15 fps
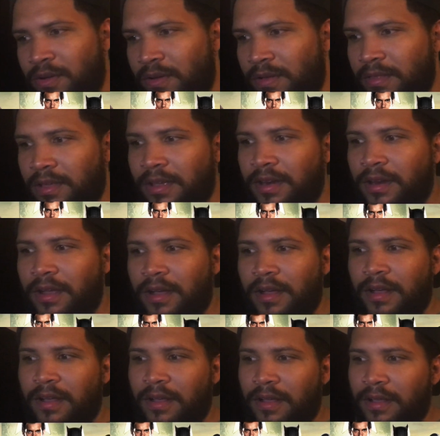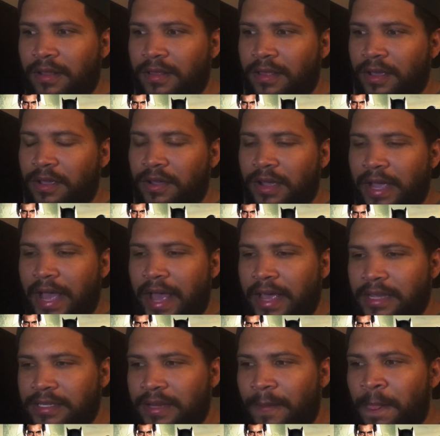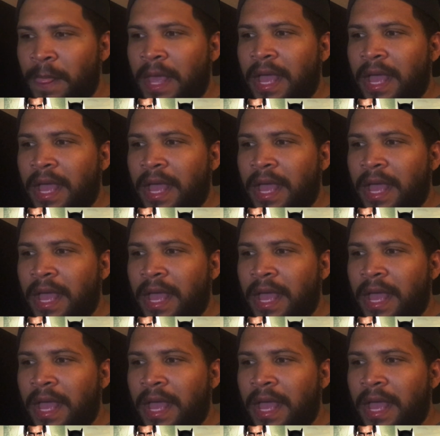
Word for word: all the uh, the good guys.